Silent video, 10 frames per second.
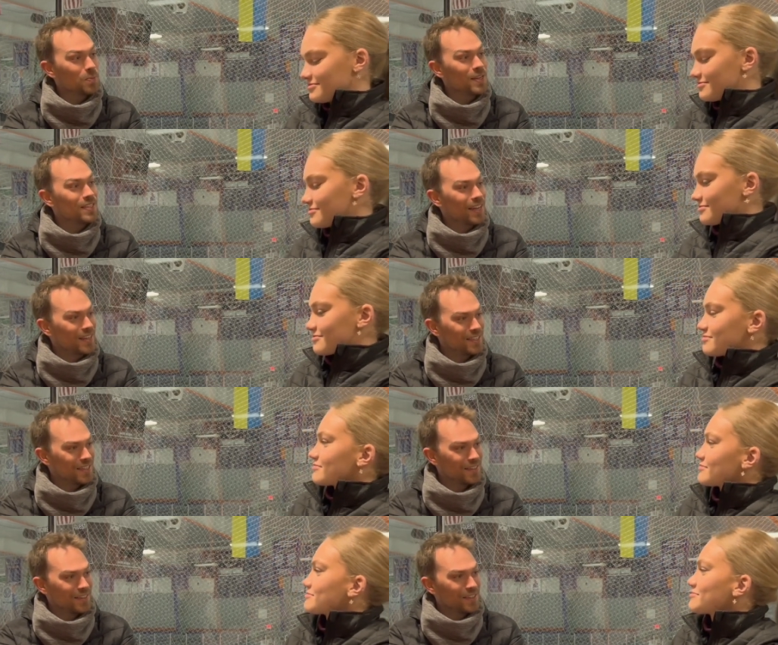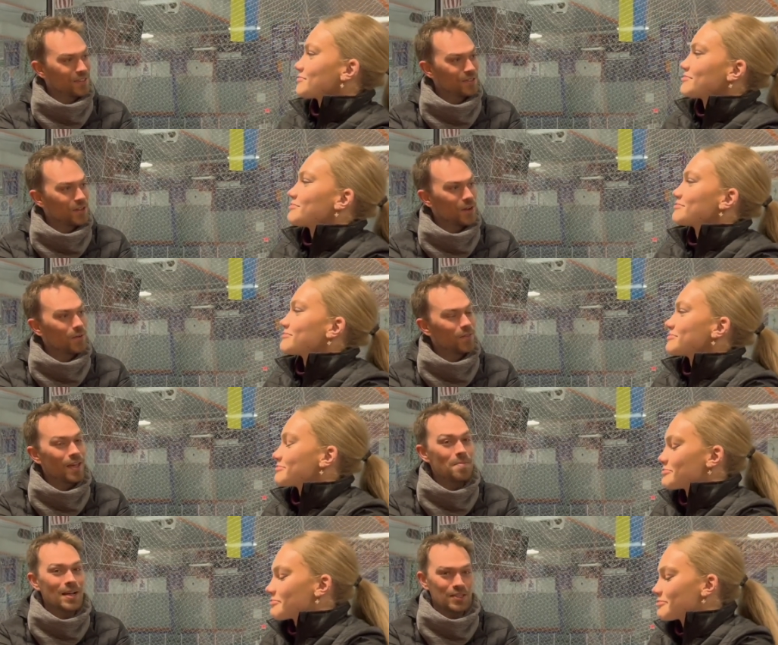Speaker 1: was a speed skater. So
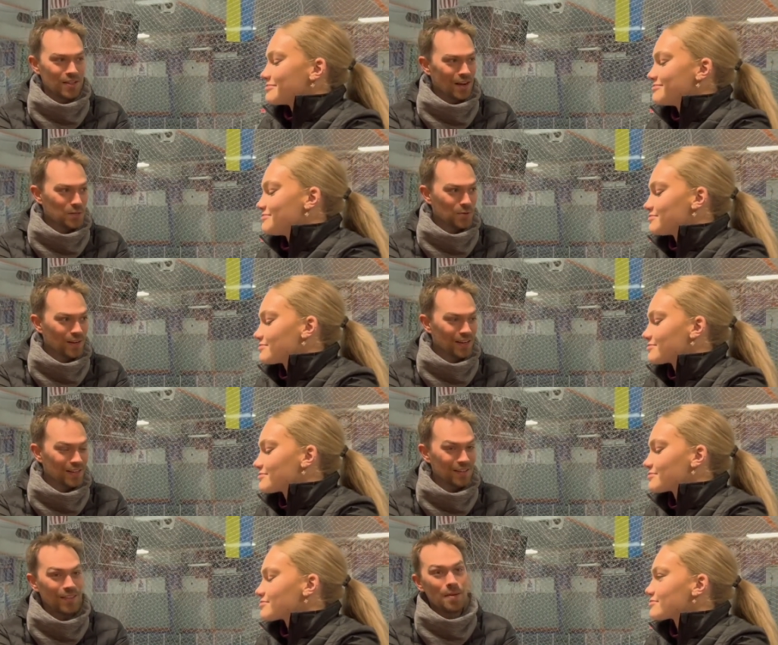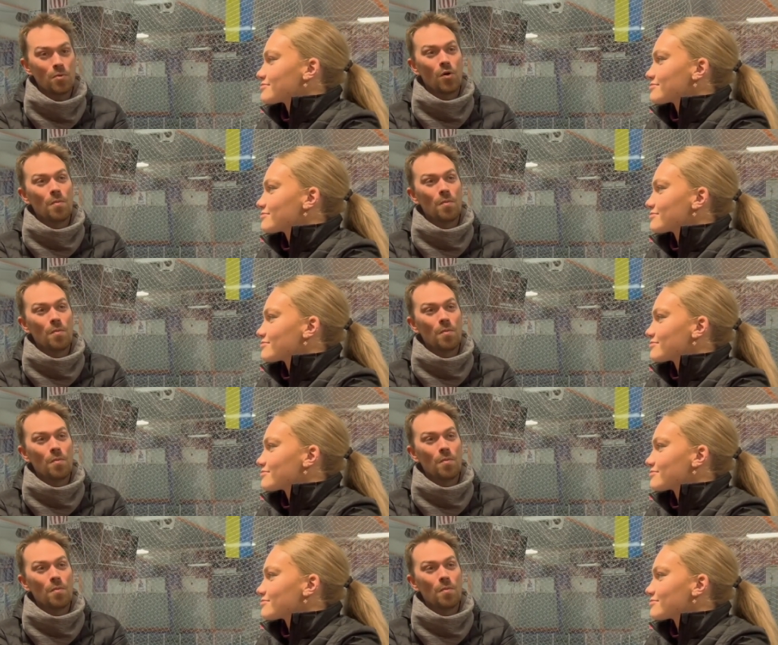they met at the ice rink, they